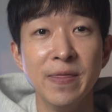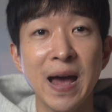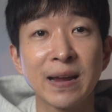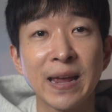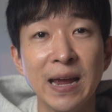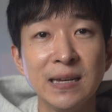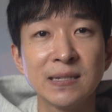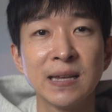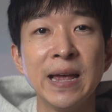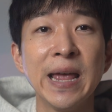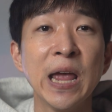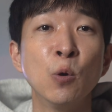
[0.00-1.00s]
that case,
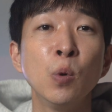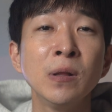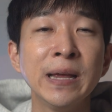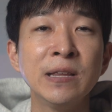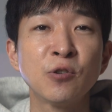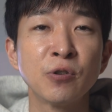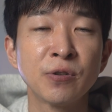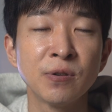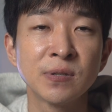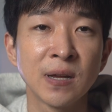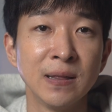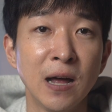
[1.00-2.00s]
it will
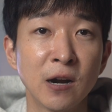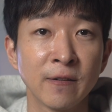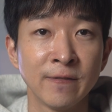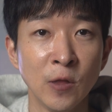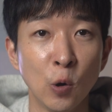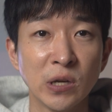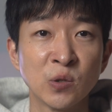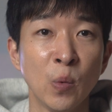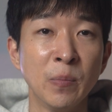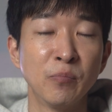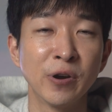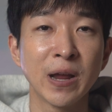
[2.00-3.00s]
introduce a lot of noise
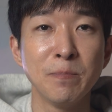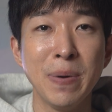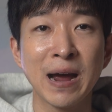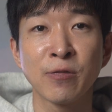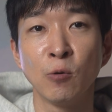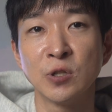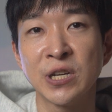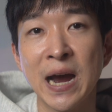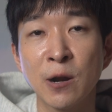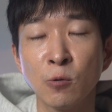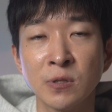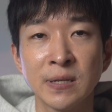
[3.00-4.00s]
when bringing back those
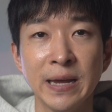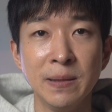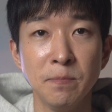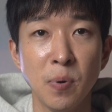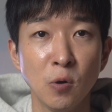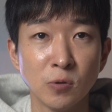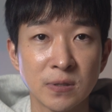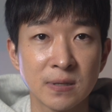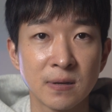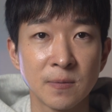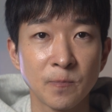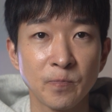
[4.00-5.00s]
shadows in
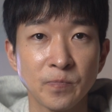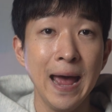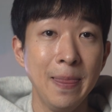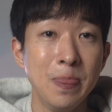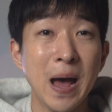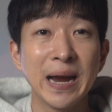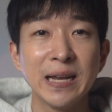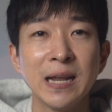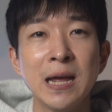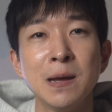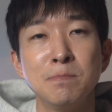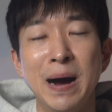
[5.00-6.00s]
post. At night,
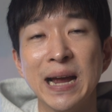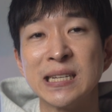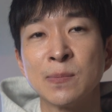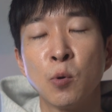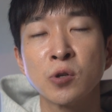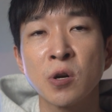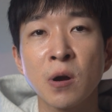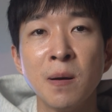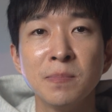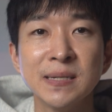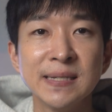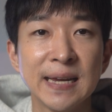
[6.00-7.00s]
my exposure
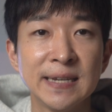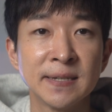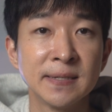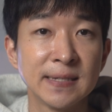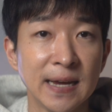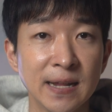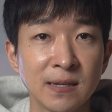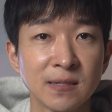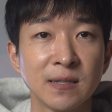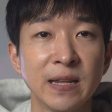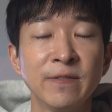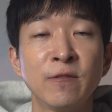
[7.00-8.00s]
compensation settings
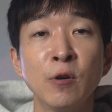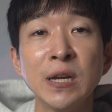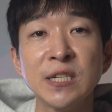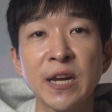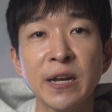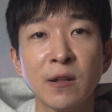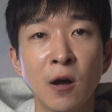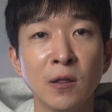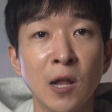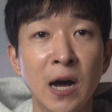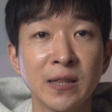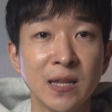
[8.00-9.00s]
differentiate a
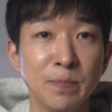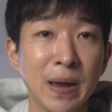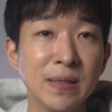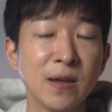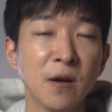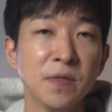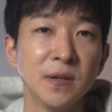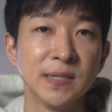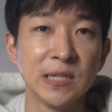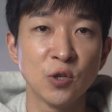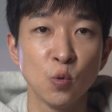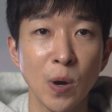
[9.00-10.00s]
lot depending on the
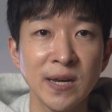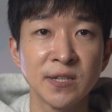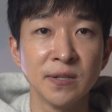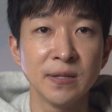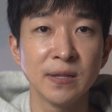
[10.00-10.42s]
situation.